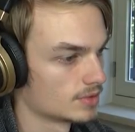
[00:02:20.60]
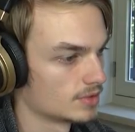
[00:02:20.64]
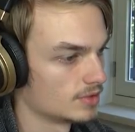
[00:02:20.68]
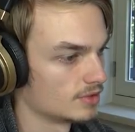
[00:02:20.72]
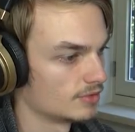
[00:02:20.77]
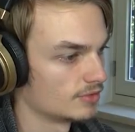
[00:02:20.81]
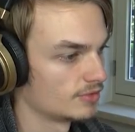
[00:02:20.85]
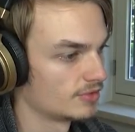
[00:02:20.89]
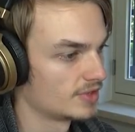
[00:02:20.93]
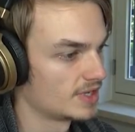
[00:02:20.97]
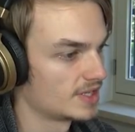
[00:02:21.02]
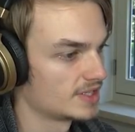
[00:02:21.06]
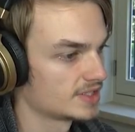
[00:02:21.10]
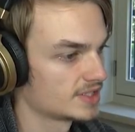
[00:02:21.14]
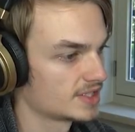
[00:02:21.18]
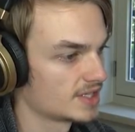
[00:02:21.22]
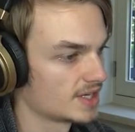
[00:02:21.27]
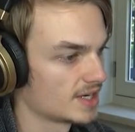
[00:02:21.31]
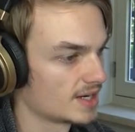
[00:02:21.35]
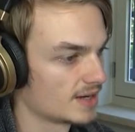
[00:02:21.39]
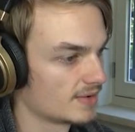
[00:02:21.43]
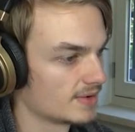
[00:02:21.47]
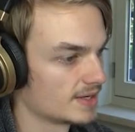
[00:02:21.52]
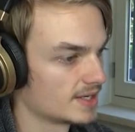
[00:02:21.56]
Defend
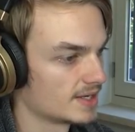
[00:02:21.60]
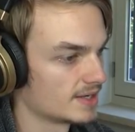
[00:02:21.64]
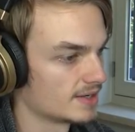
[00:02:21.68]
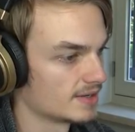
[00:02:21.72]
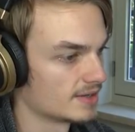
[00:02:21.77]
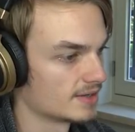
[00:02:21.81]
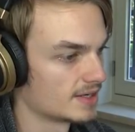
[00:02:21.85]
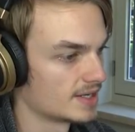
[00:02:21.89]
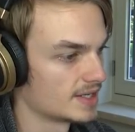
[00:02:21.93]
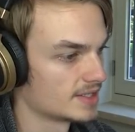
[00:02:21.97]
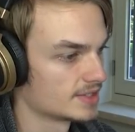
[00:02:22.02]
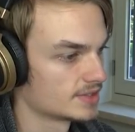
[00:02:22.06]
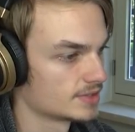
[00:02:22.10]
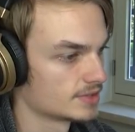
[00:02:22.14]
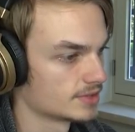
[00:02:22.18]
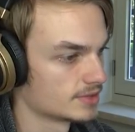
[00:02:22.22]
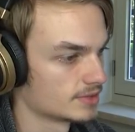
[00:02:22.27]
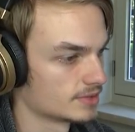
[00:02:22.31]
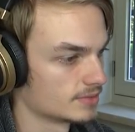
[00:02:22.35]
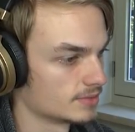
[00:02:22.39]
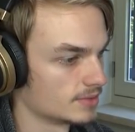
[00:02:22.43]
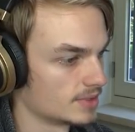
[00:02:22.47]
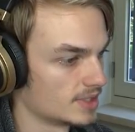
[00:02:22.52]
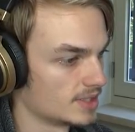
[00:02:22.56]
carrier,
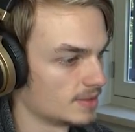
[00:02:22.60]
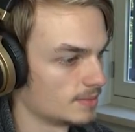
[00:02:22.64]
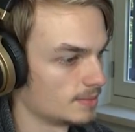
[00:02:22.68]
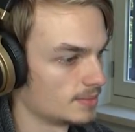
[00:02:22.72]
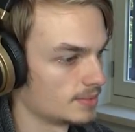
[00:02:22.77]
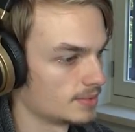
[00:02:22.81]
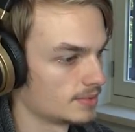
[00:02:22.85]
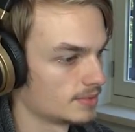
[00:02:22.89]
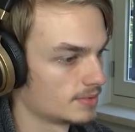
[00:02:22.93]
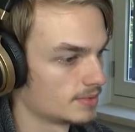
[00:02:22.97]
enter rib.